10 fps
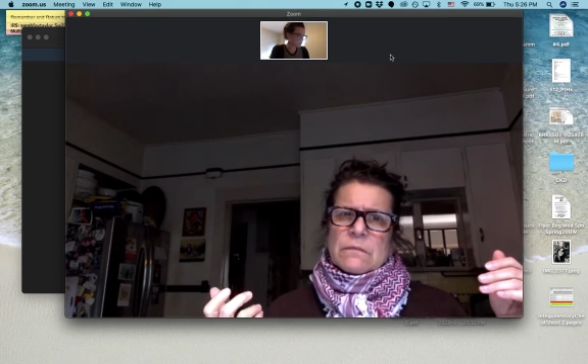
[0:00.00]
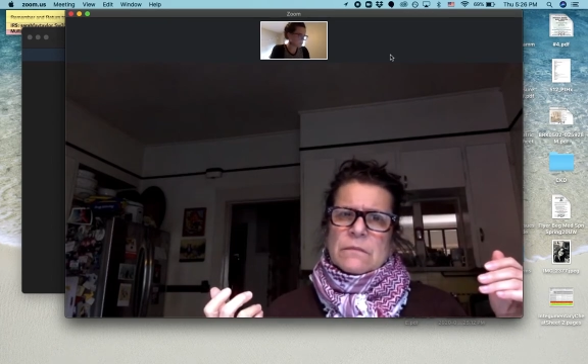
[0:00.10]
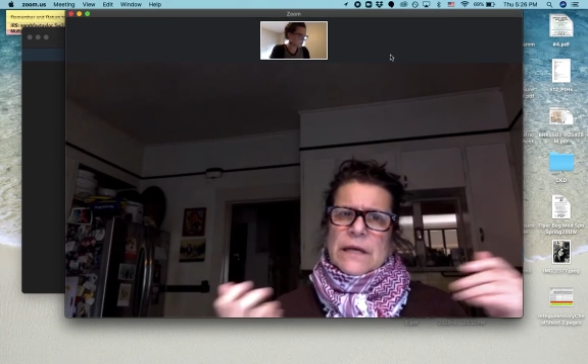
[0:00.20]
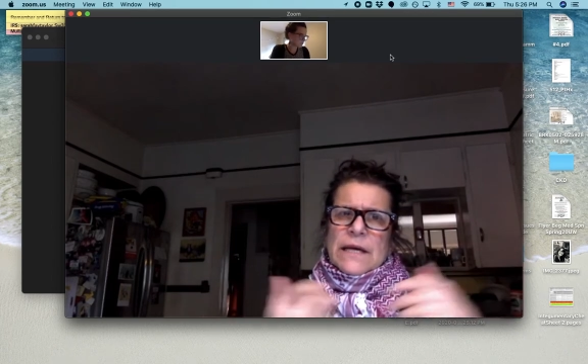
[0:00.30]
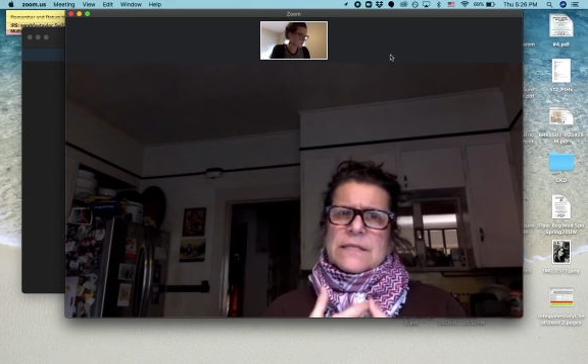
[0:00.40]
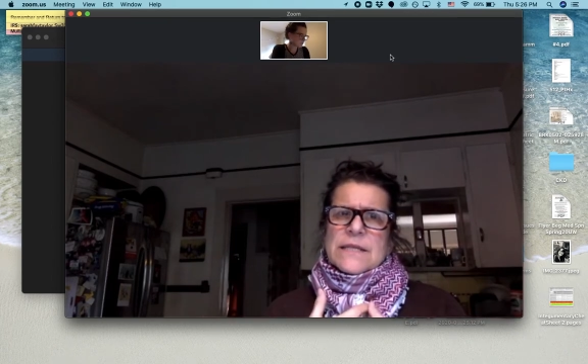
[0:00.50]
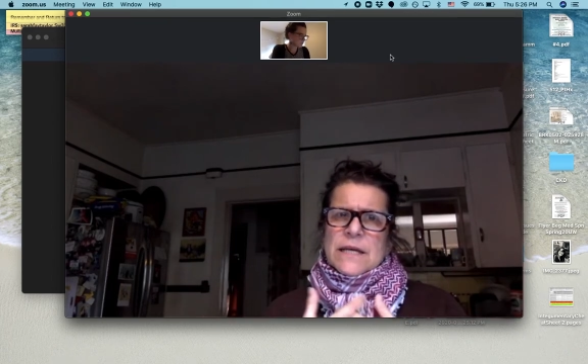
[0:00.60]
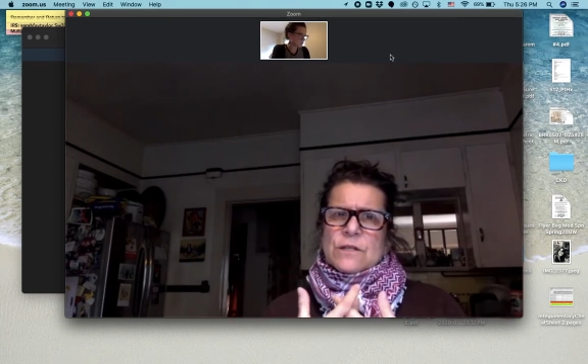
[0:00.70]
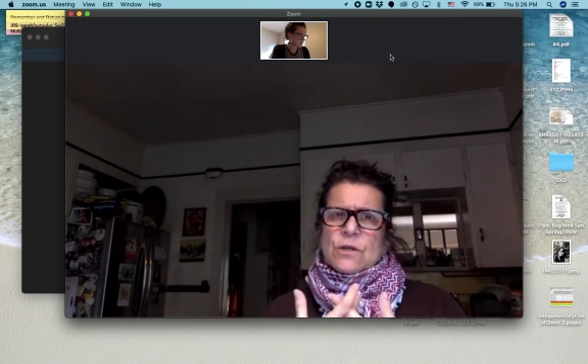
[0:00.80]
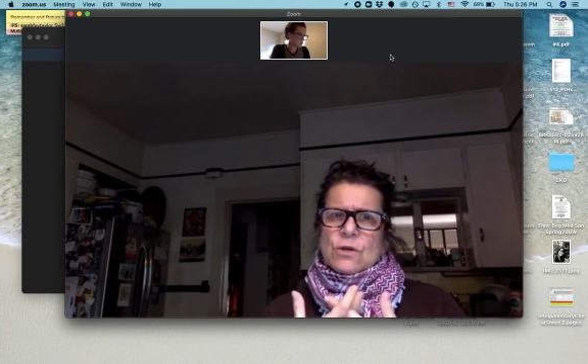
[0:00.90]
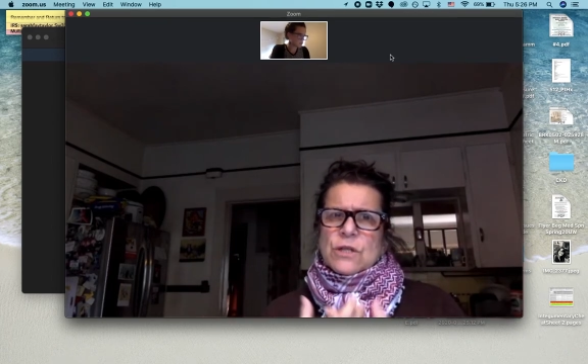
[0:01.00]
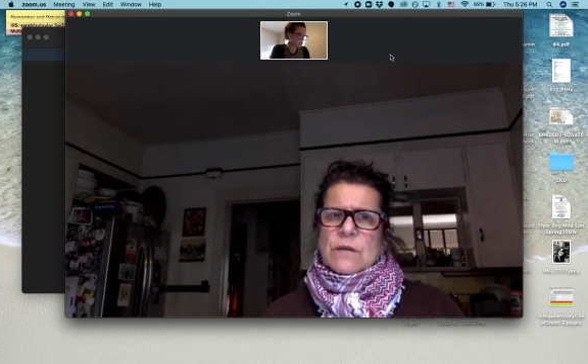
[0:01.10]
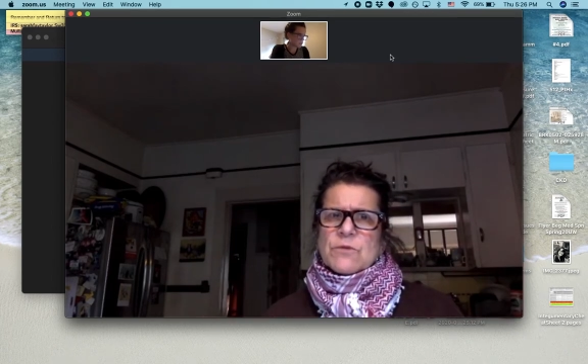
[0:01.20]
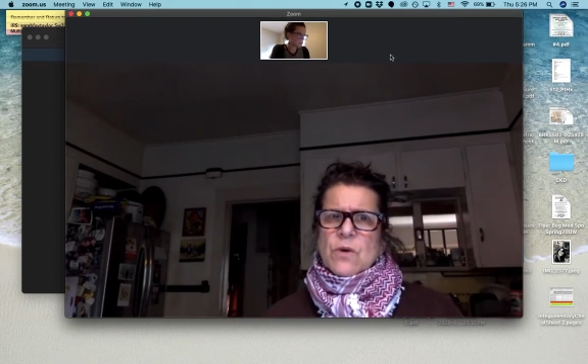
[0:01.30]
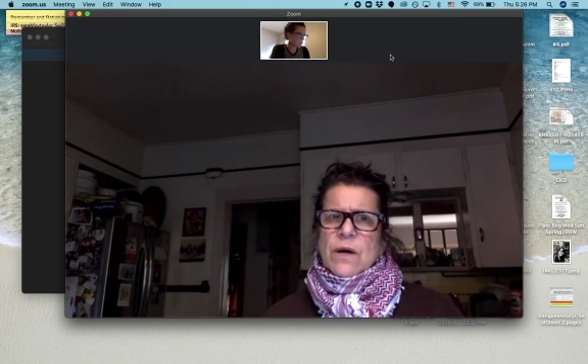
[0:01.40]
like I said,
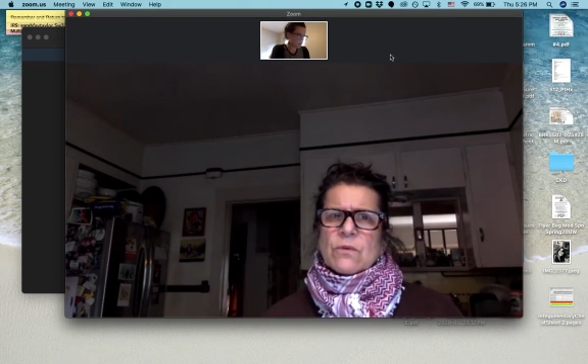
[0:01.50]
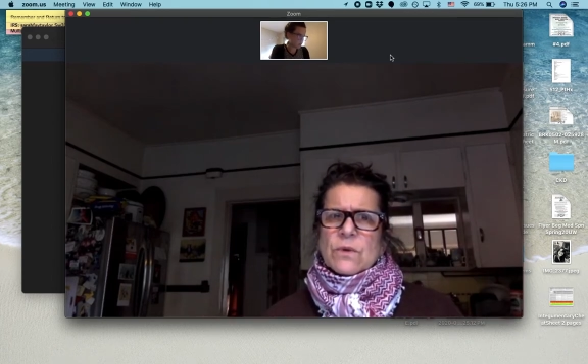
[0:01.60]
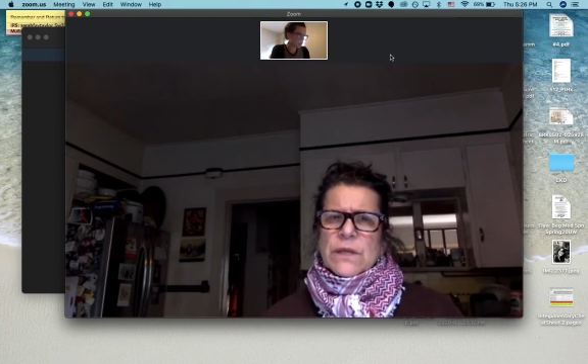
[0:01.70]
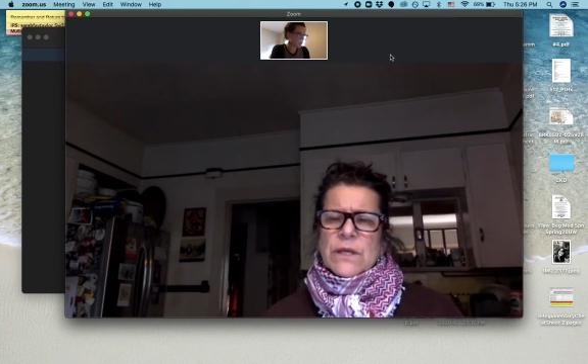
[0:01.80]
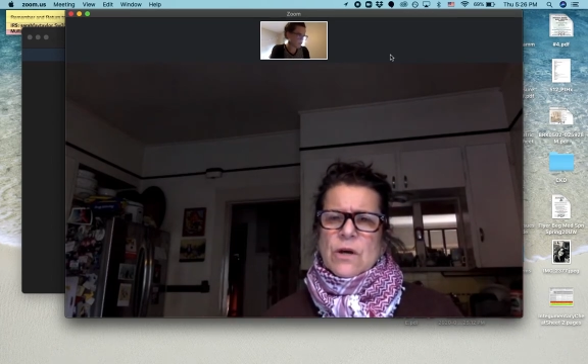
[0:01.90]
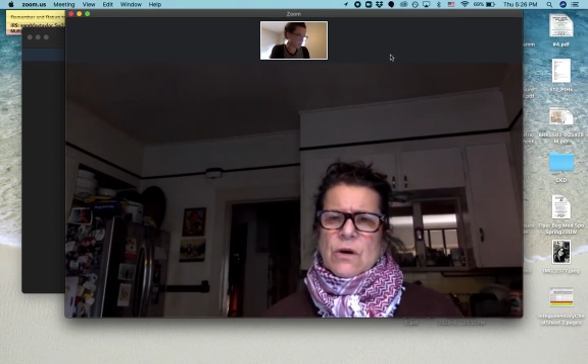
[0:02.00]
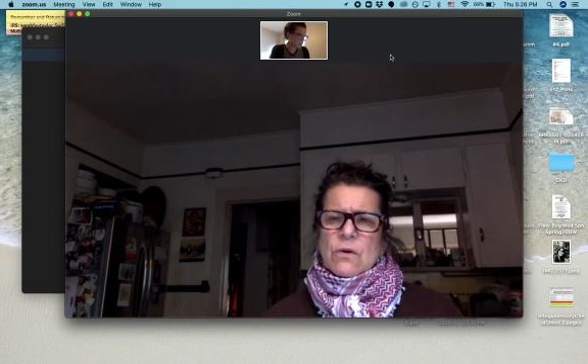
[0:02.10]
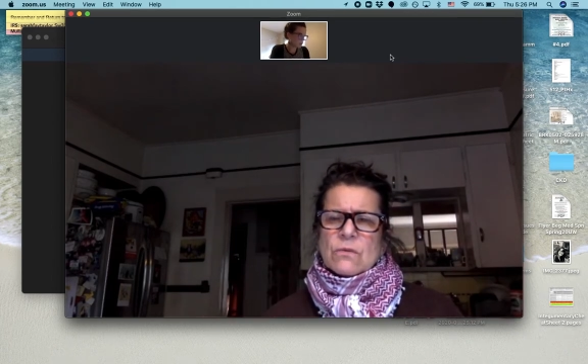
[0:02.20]
associated them. So I don't really know.